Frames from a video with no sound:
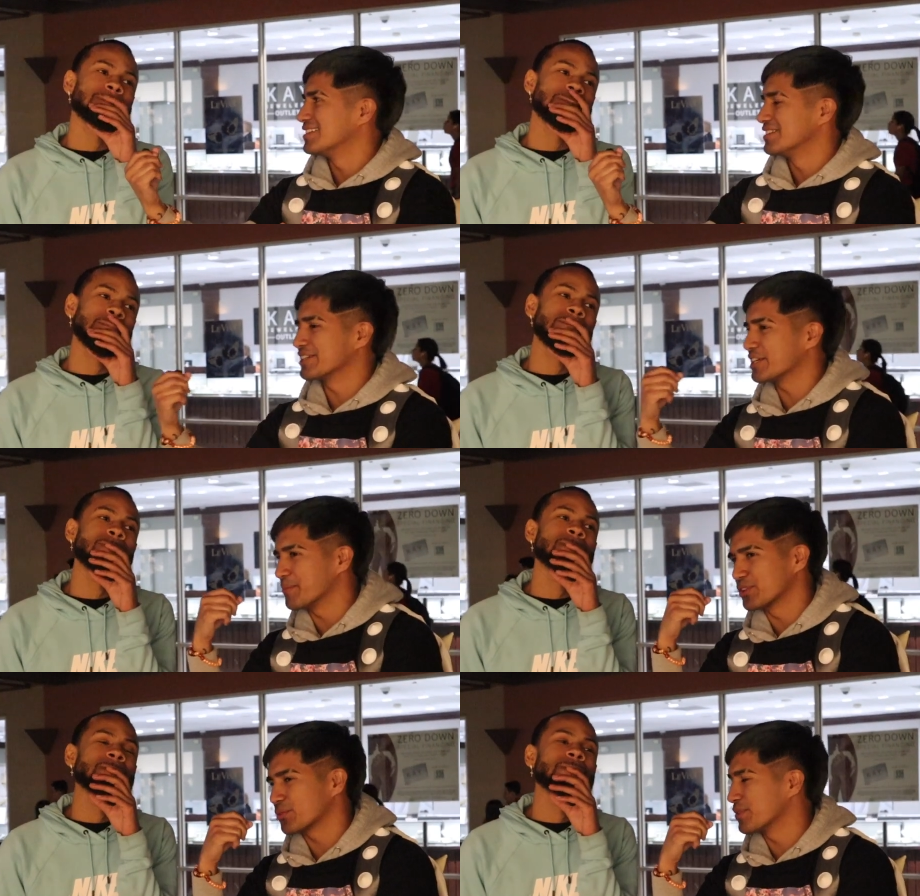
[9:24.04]
Speaker 1: You can give
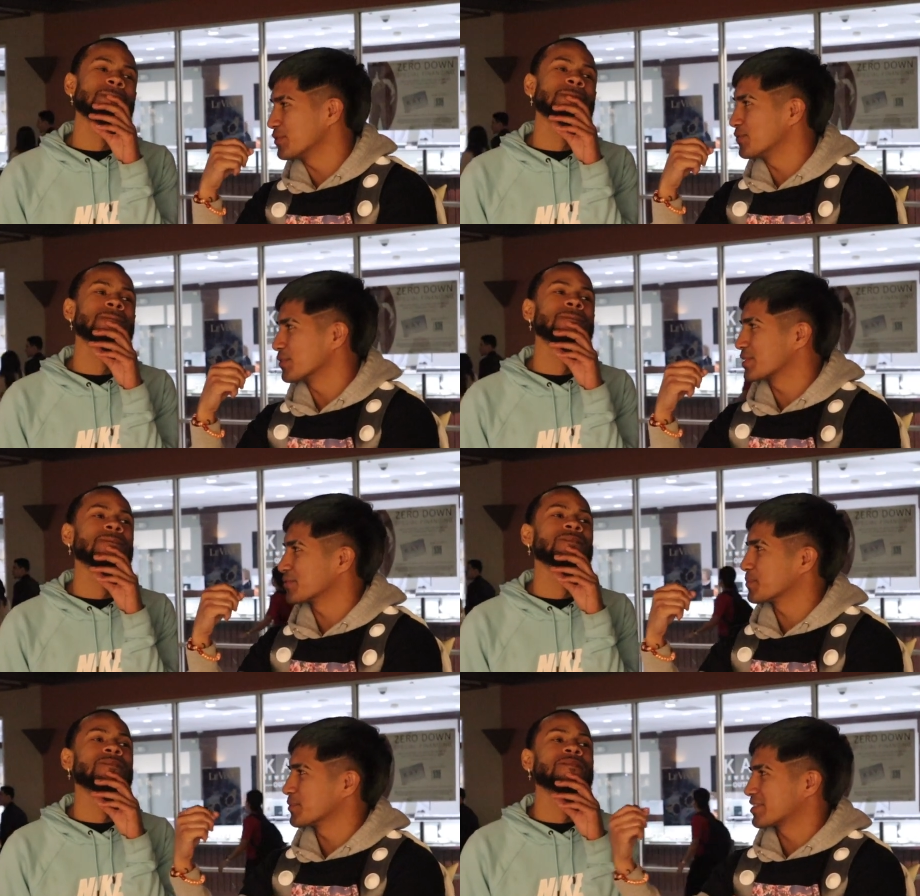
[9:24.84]
me three if you
Speaker 2: feel
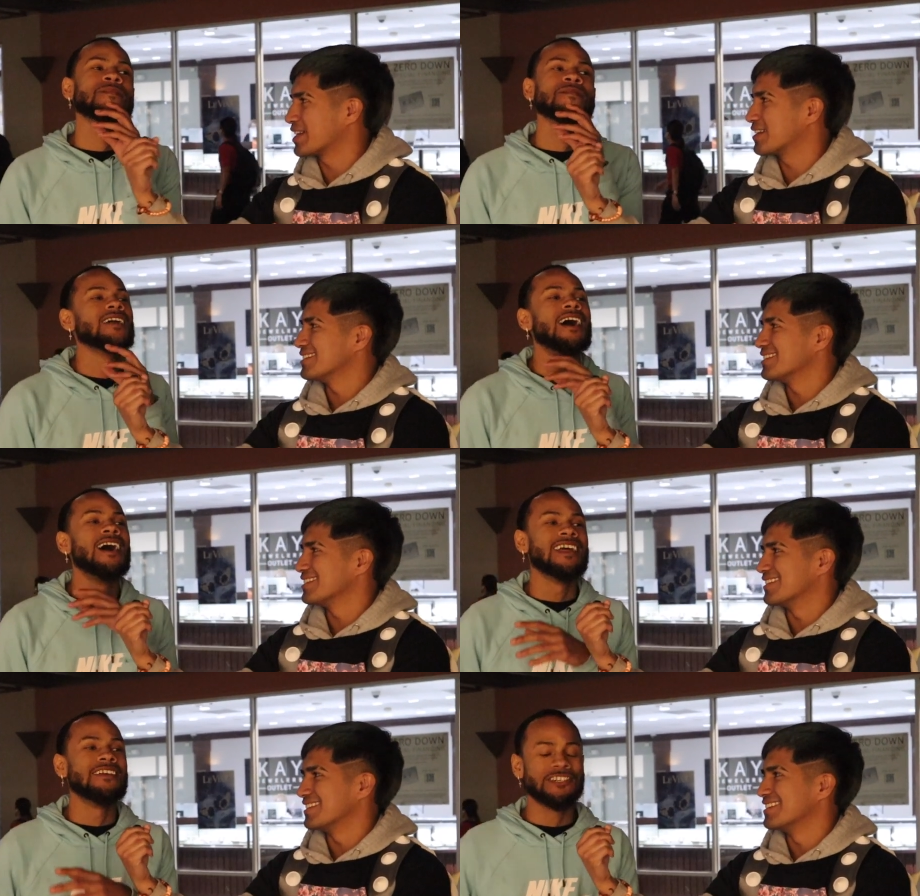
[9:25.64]
comfortable with that. All
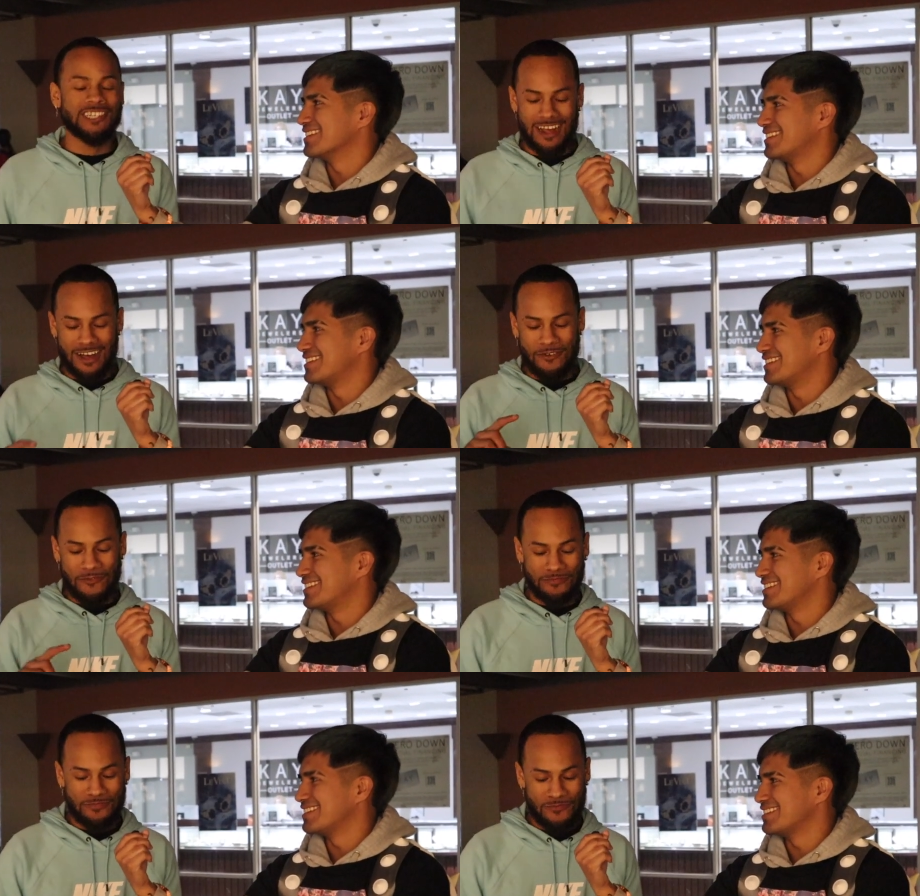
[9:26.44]
right, if she got
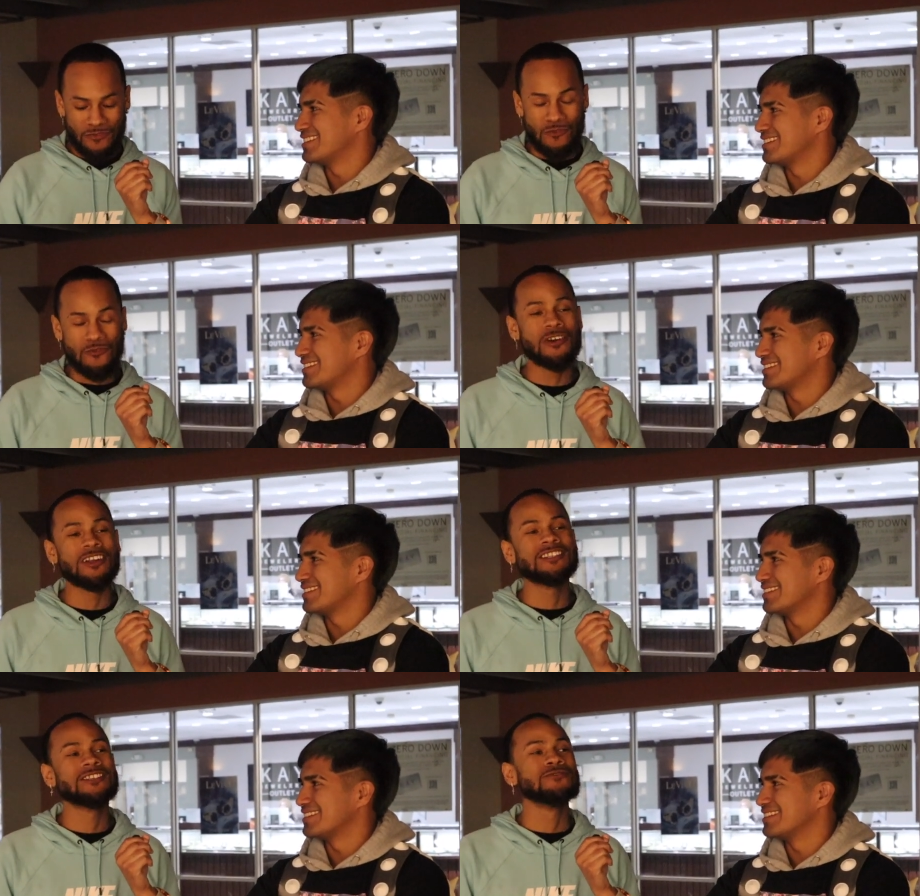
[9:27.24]
one
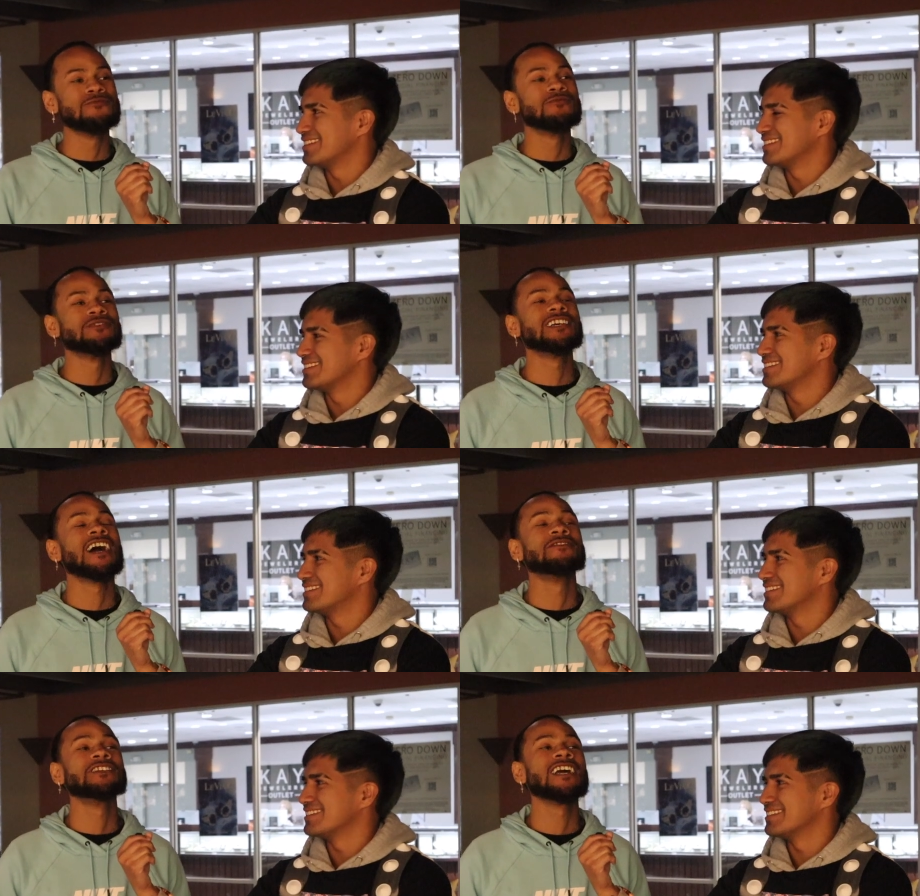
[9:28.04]
or two, she
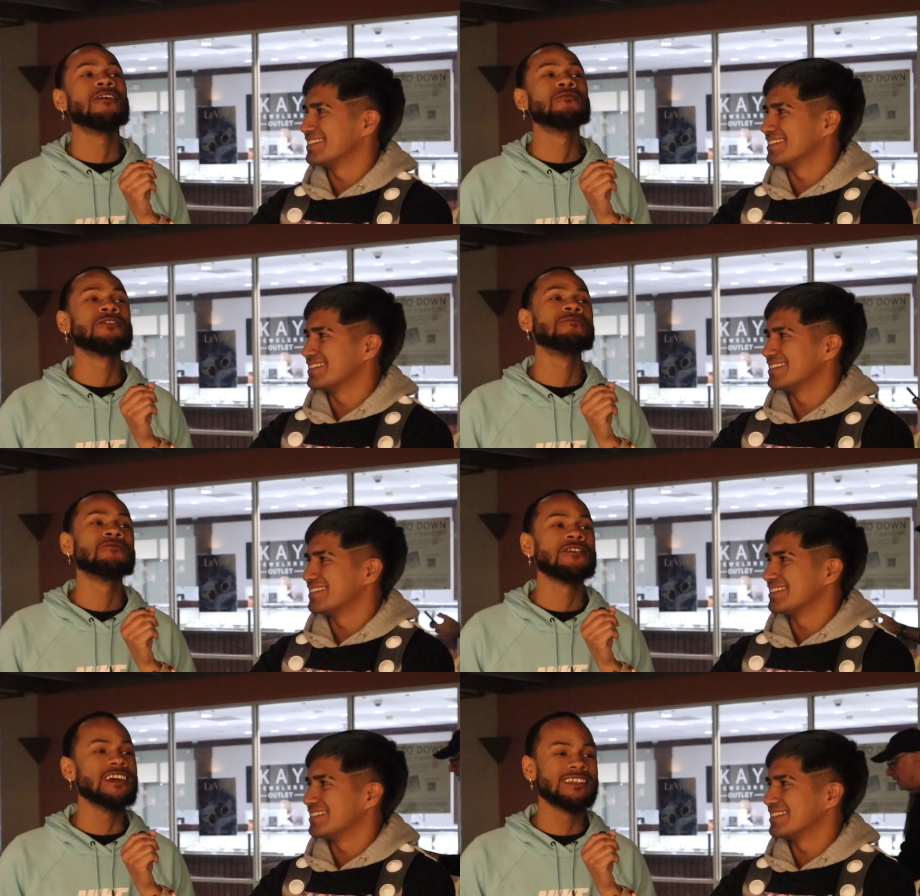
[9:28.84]
got if she got one or
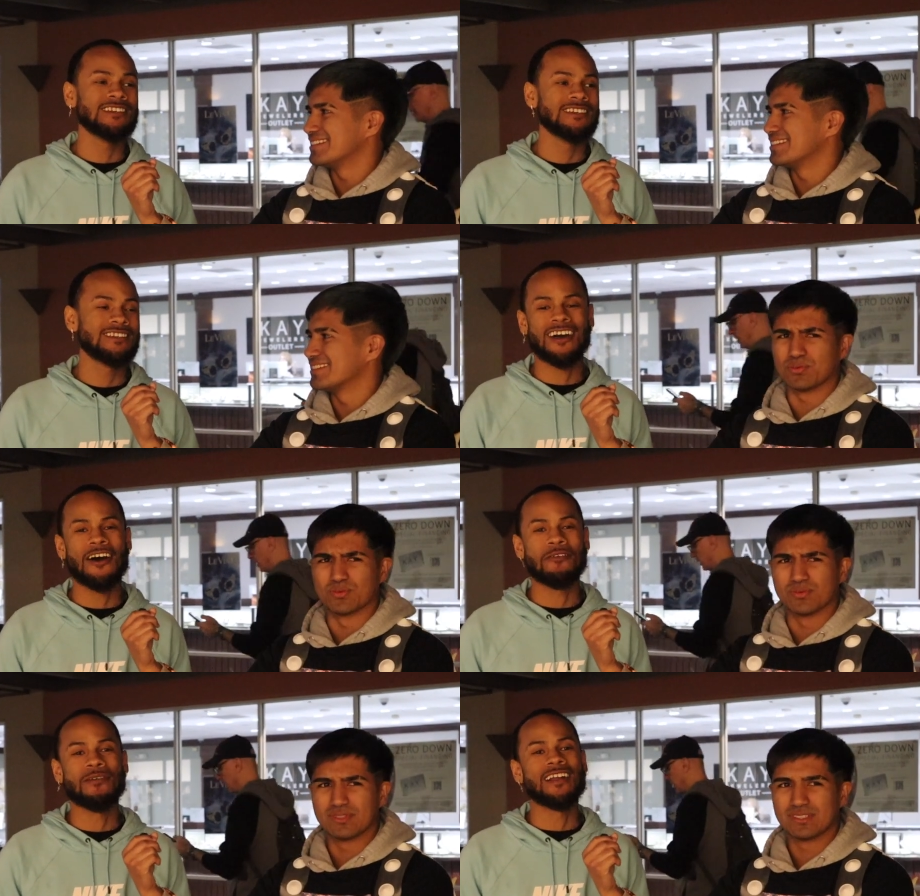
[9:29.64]
more instas,
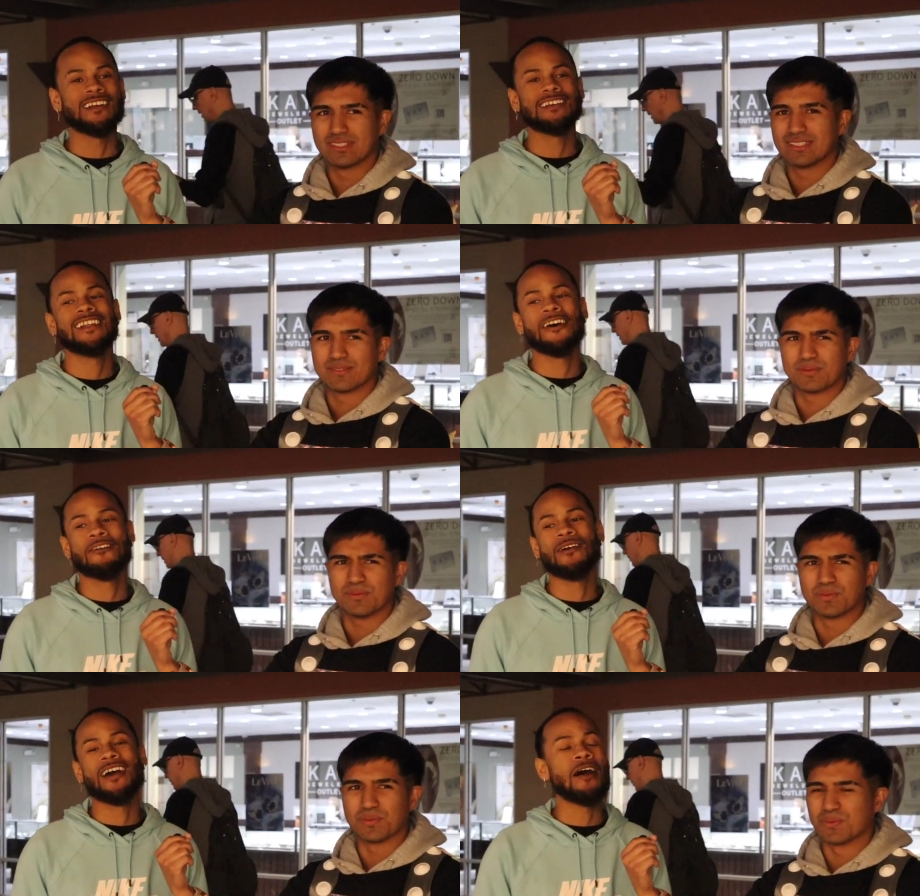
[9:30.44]
automatic,
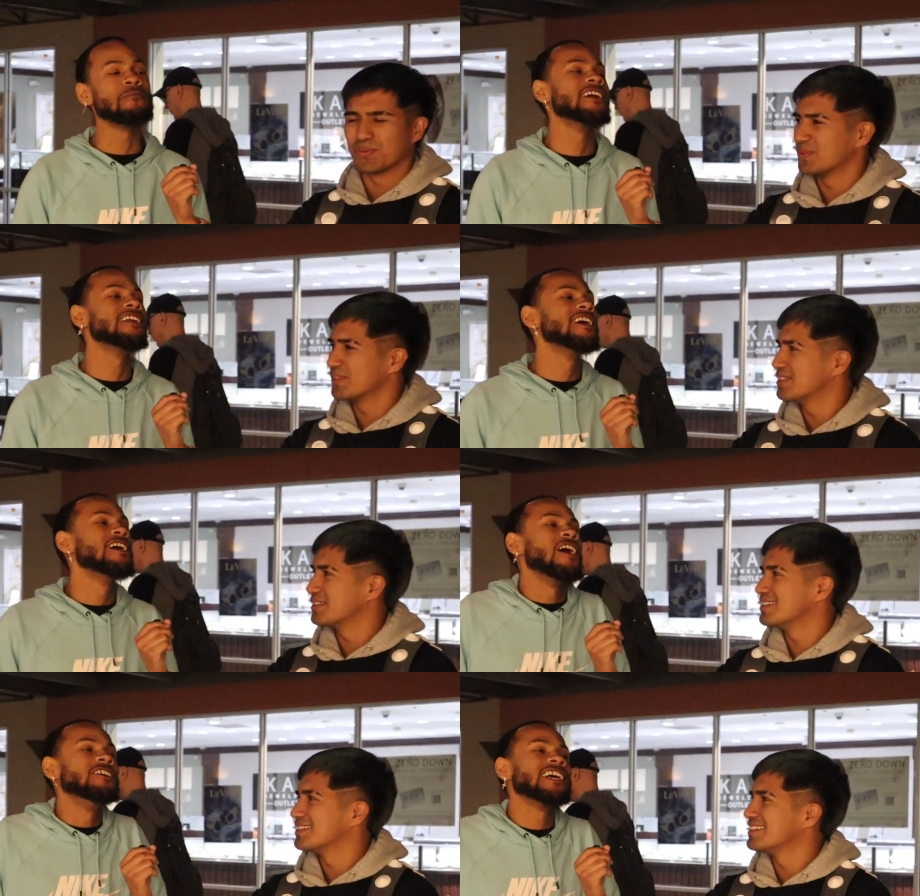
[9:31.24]
automatic. I mean,
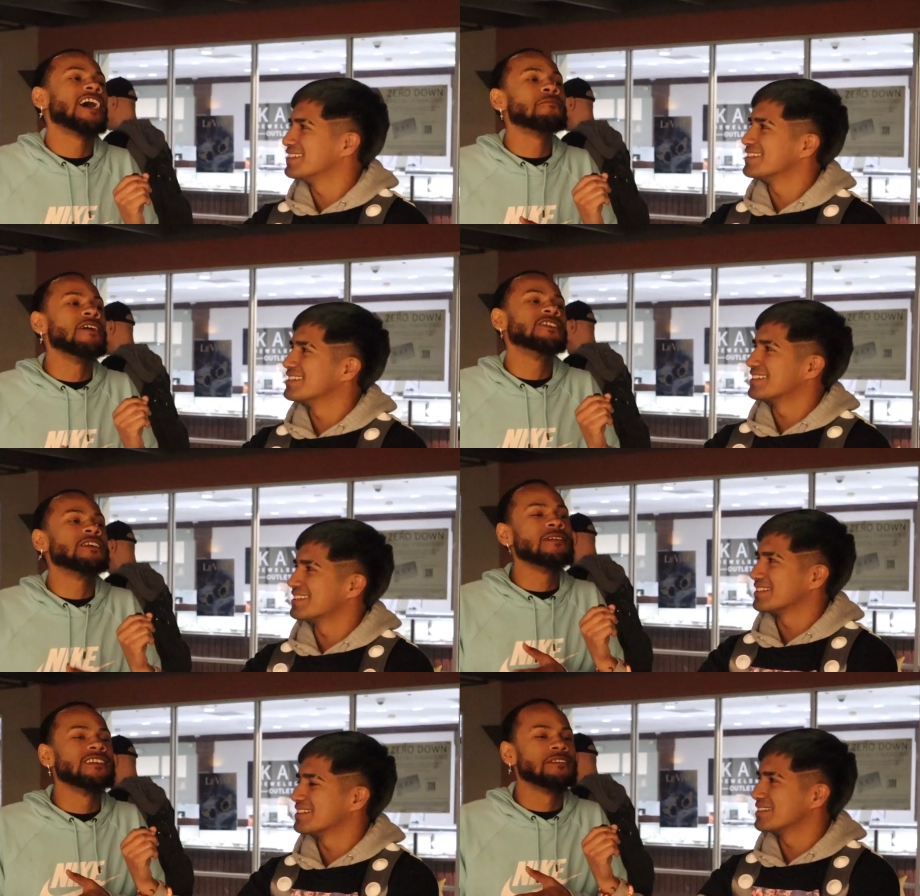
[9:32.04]
if she got a, if it's a
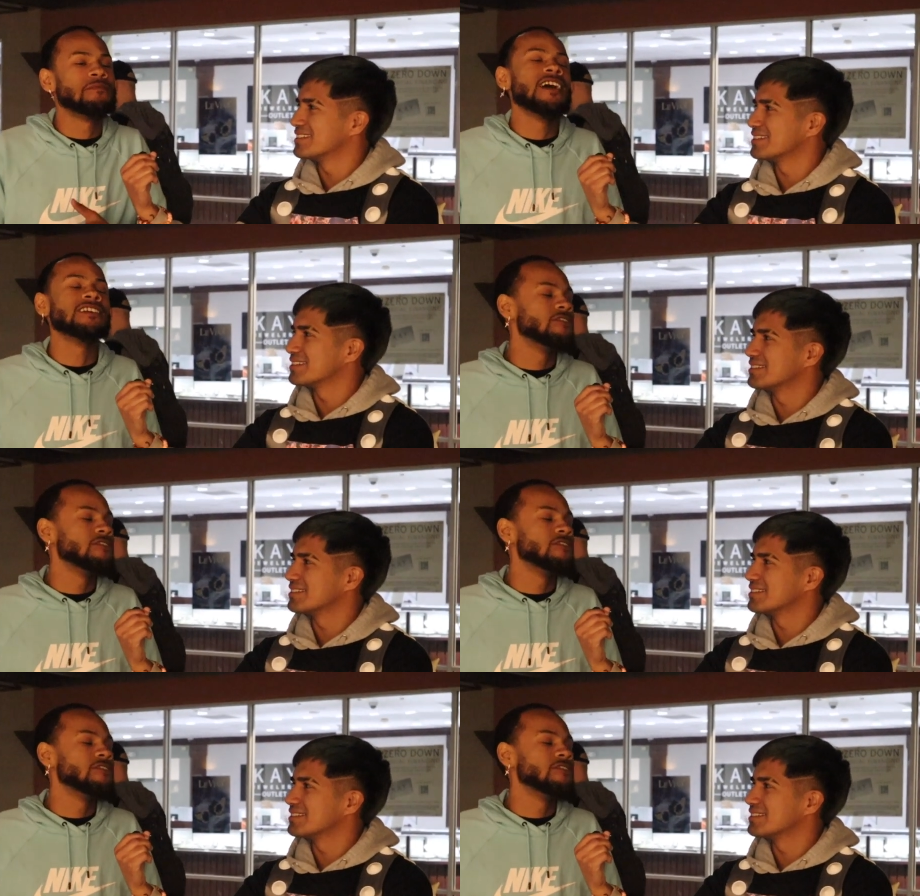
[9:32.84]
business page,